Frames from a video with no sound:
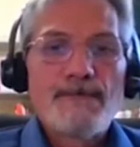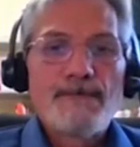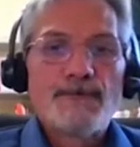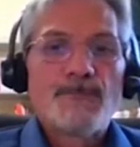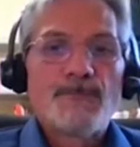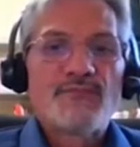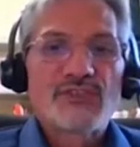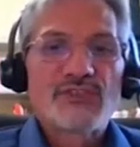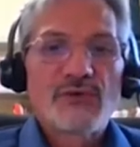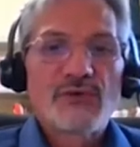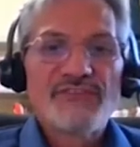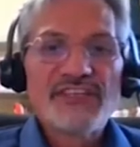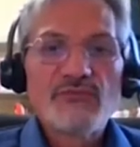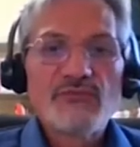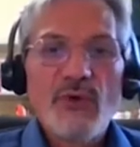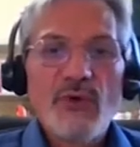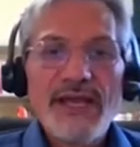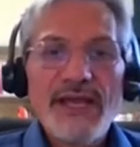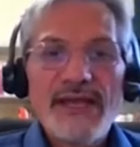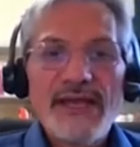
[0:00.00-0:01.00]
So
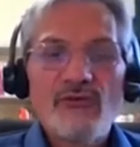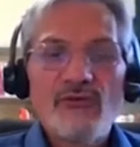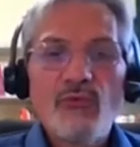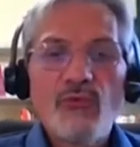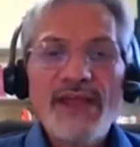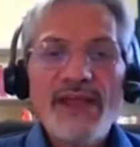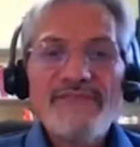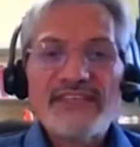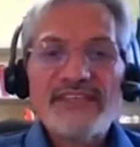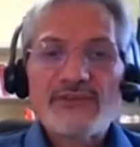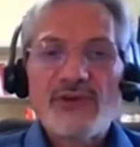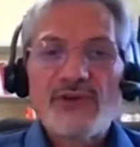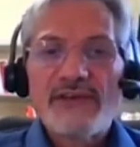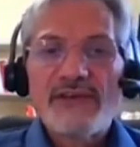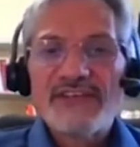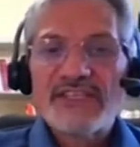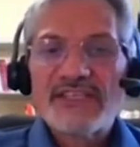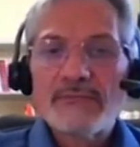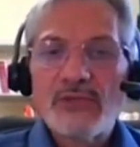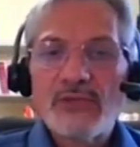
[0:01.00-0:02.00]
the way these
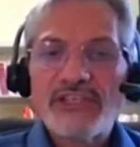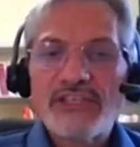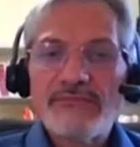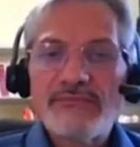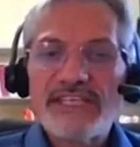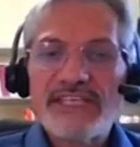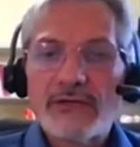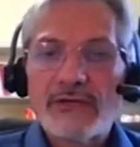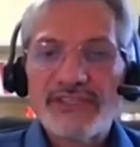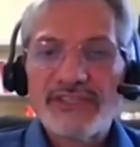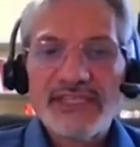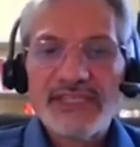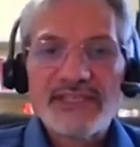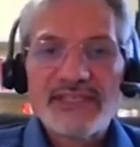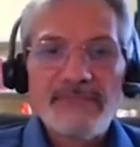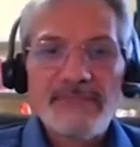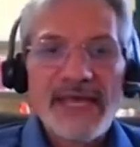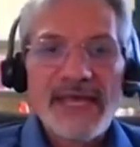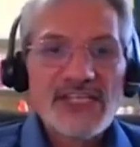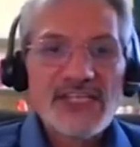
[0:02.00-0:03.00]
graphics and multimedia content
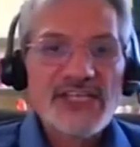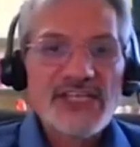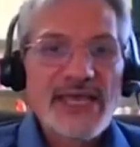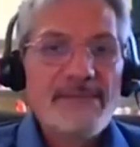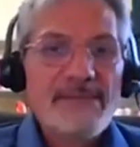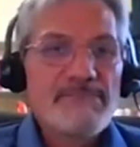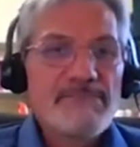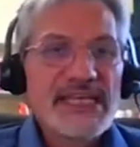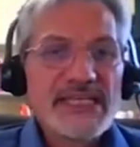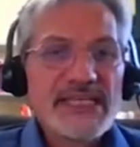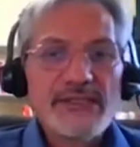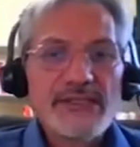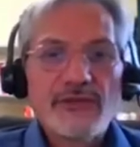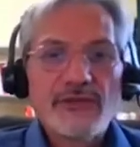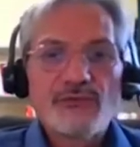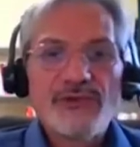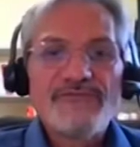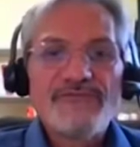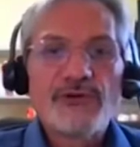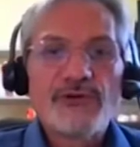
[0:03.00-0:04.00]
is managed, embedded,
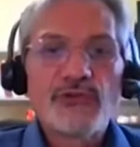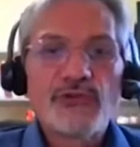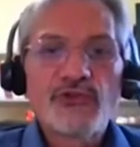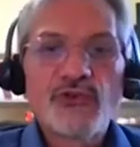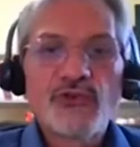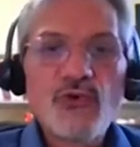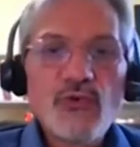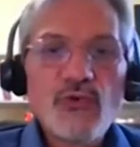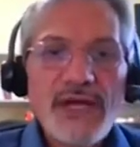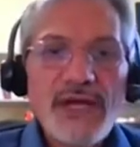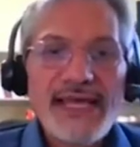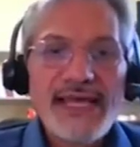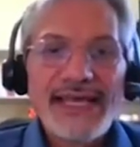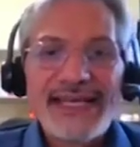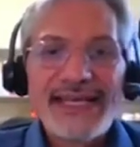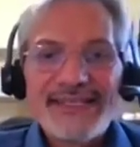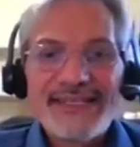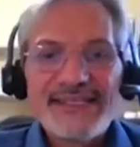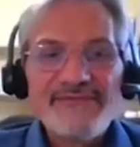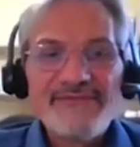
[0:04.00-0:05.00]
and referred to
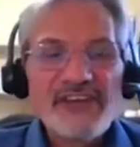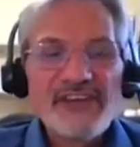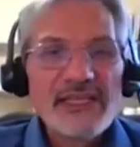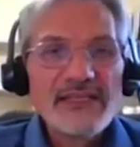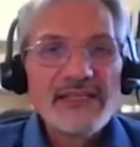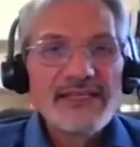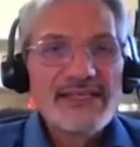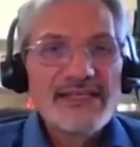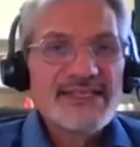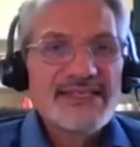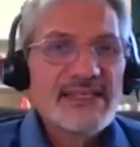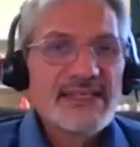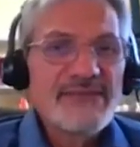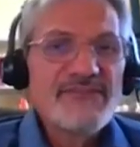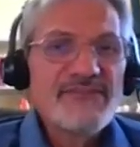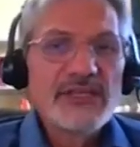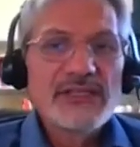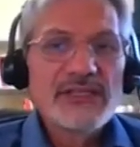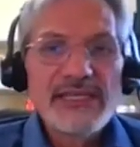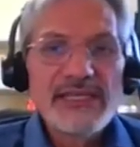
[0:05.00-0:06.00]
can
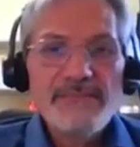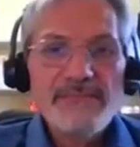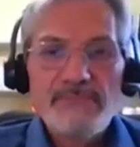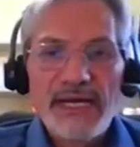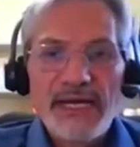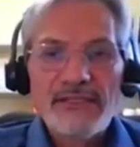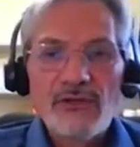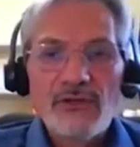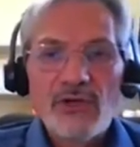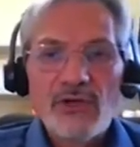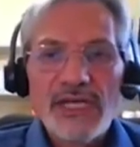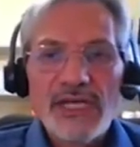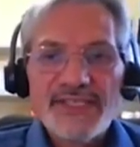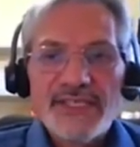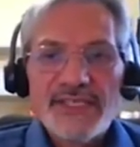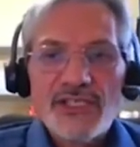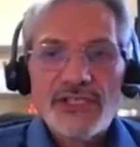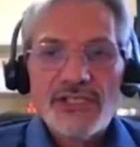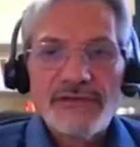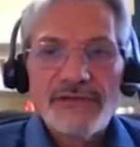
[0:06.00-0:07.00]
significantly impact
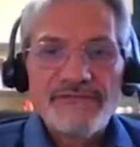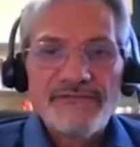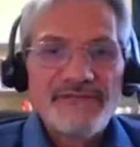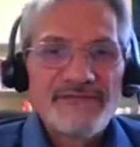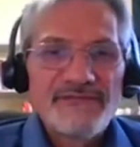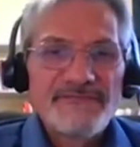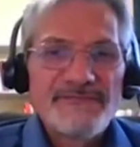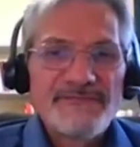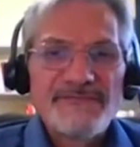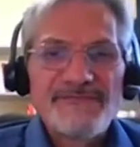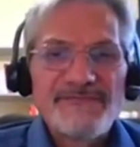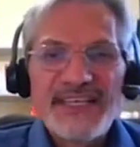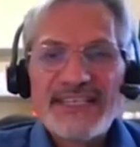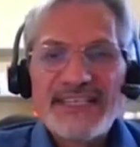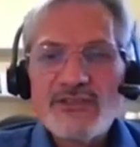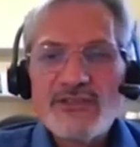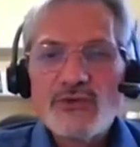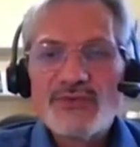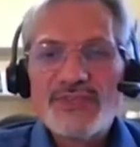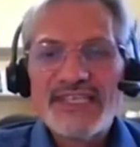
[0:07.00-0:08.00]
localization. There's
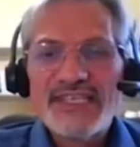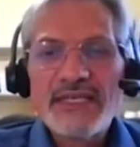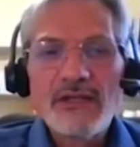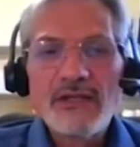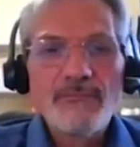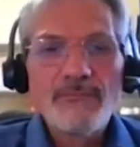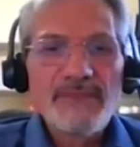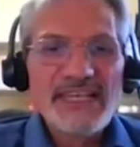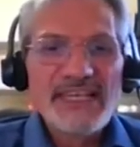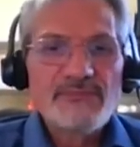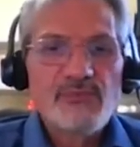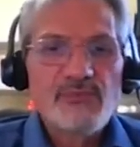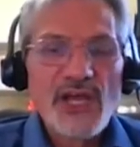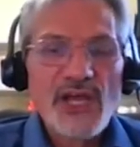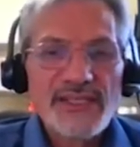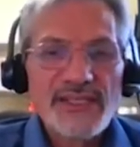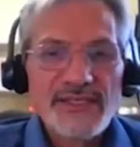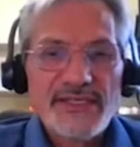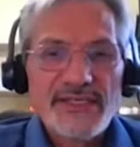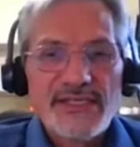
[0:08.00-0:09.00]
no single best
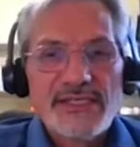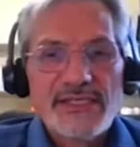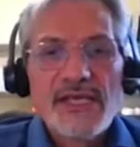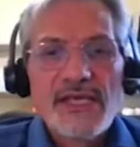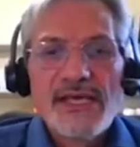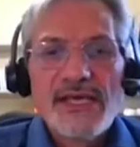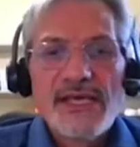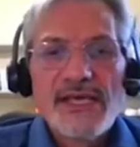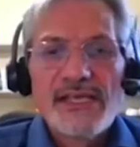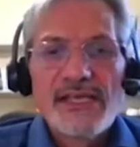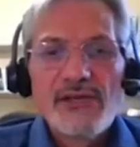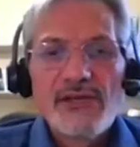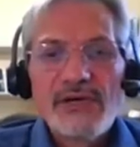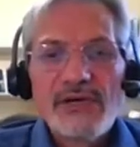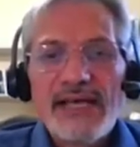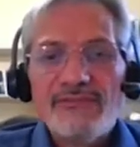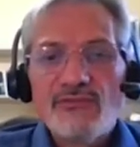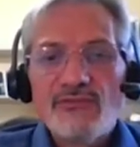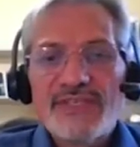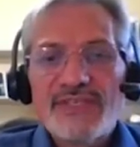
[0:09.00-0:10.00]
practice. You
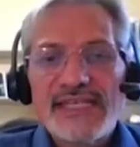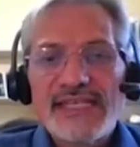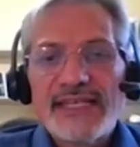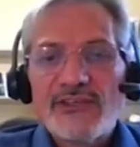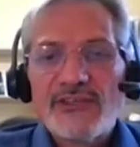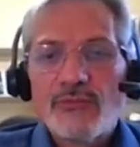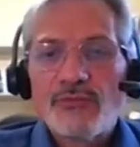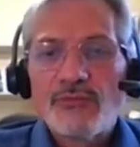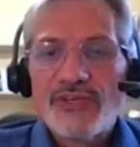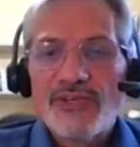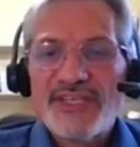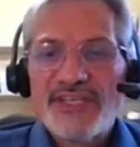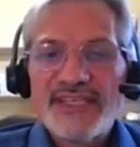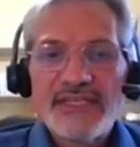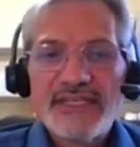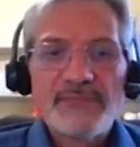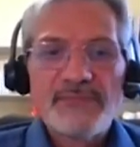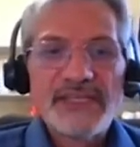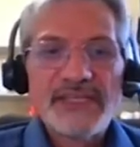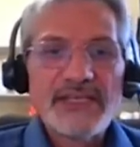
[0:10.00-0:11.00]
will have to select your
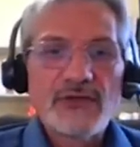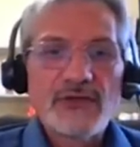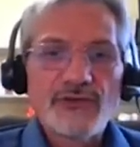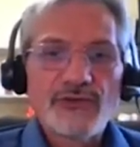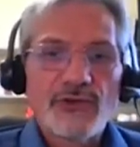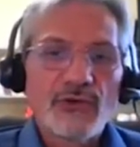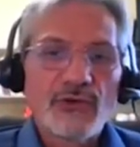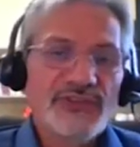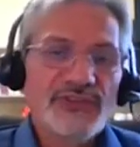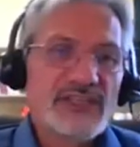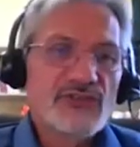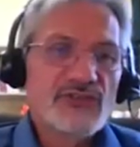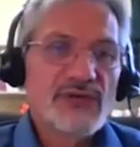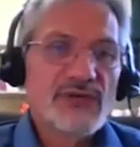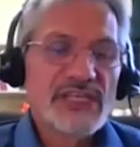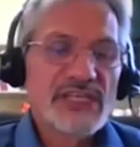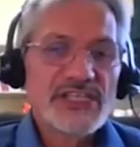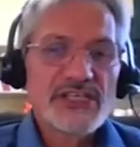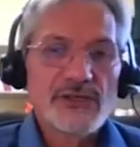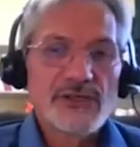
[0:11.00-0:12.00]
process depending on your content
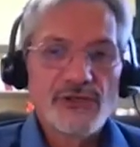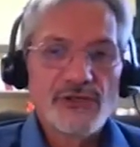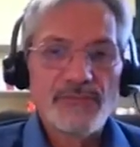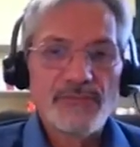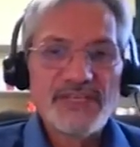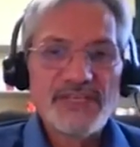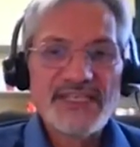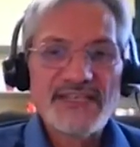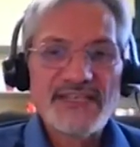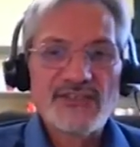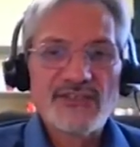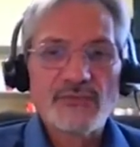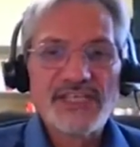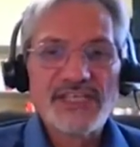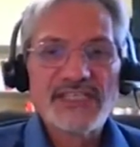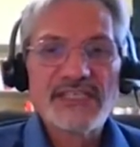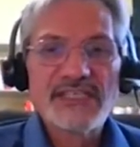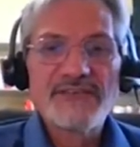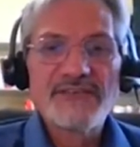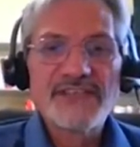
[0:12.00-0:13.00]
strategy and your business
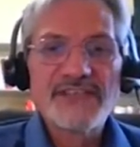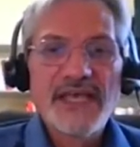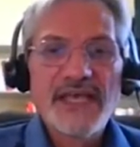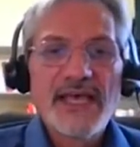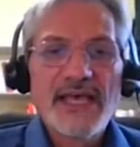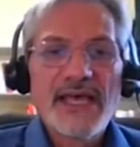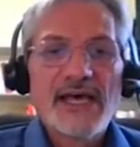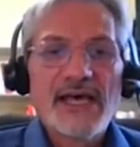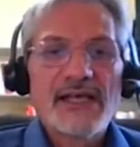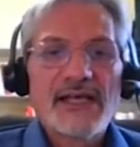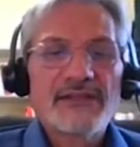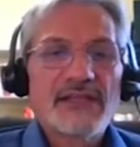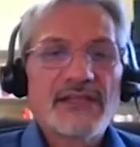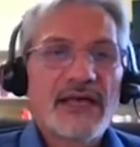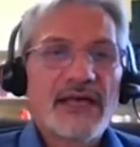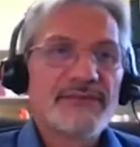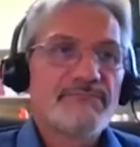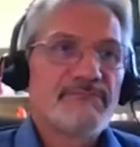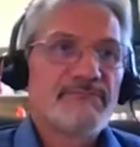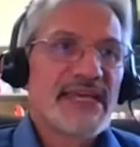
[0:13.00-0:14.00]
objectives,
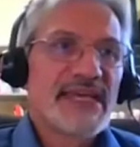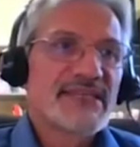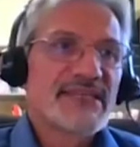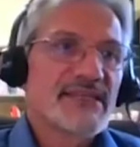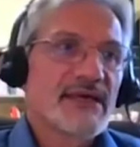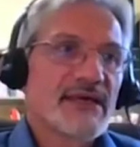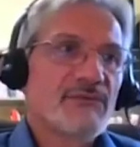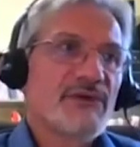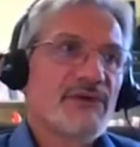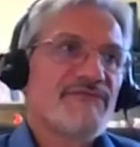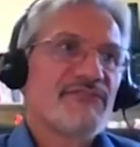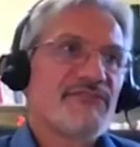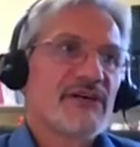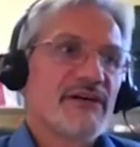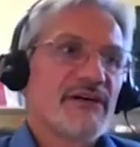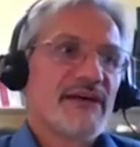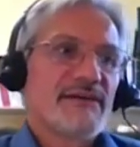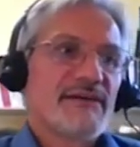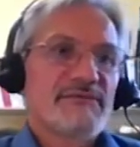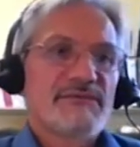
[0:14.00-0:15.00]
and based with the
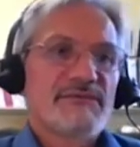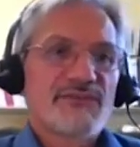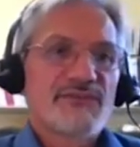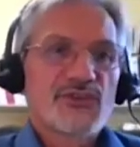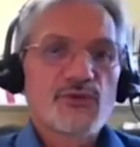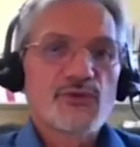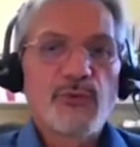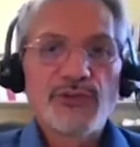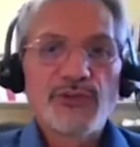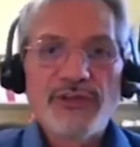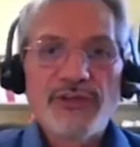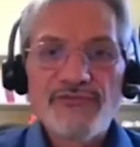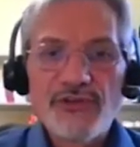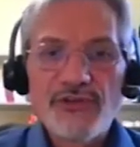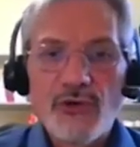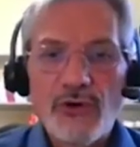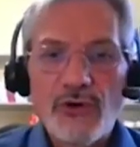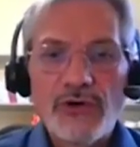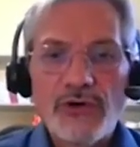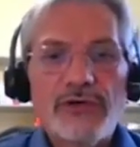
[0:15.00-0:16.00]
support of
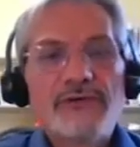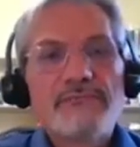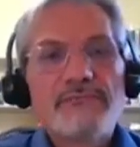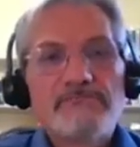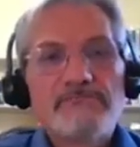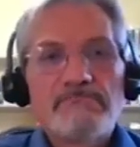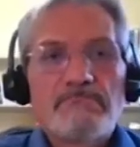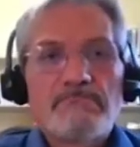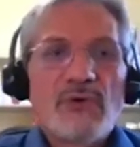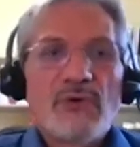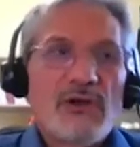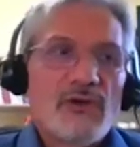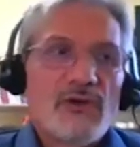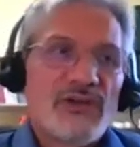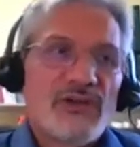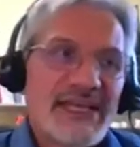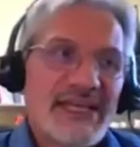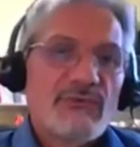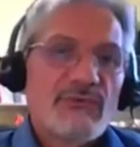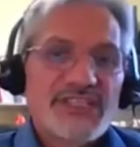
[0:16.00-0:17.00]
your
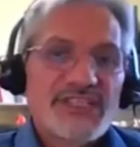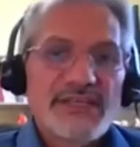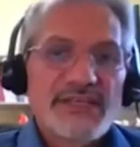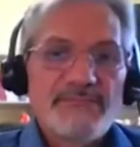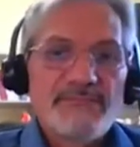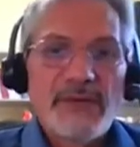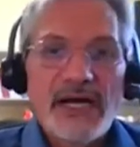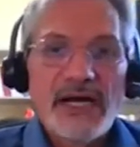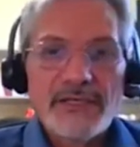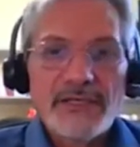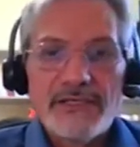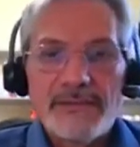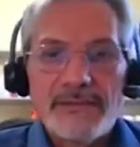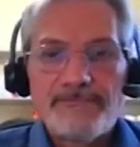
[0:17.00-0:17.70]
linguistic partner.